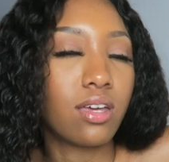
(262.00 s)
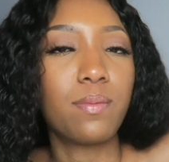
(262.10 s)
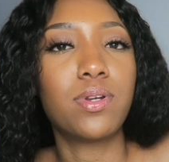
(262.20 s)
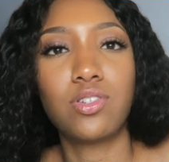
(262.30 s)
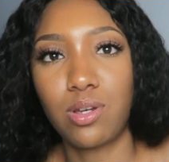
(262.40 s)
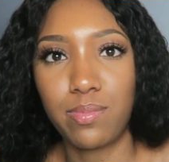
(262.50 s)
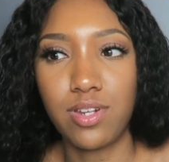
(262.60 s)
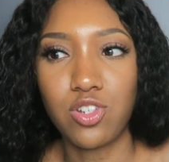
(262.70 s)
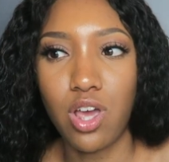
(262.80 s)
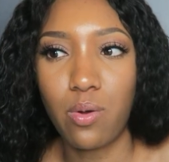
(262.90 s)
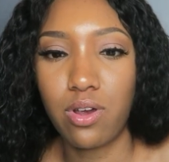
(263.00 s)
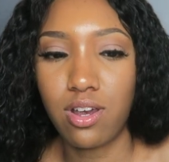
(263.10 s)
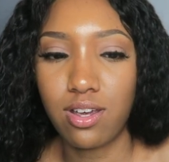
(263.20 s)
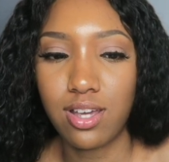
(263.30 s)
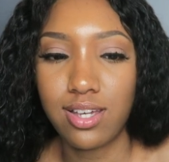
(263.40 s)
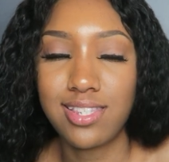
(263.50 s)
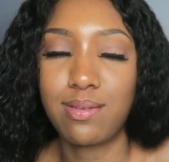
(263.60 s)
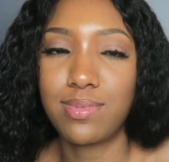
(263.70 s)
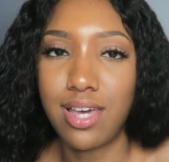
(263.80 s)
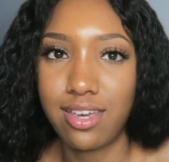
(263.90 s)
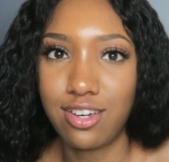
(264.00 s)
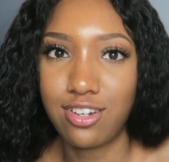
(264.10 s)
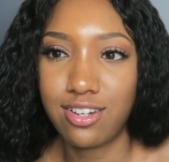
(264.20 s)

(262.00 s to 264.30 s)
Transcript: I'm gonna jump in the shower because I'm tired.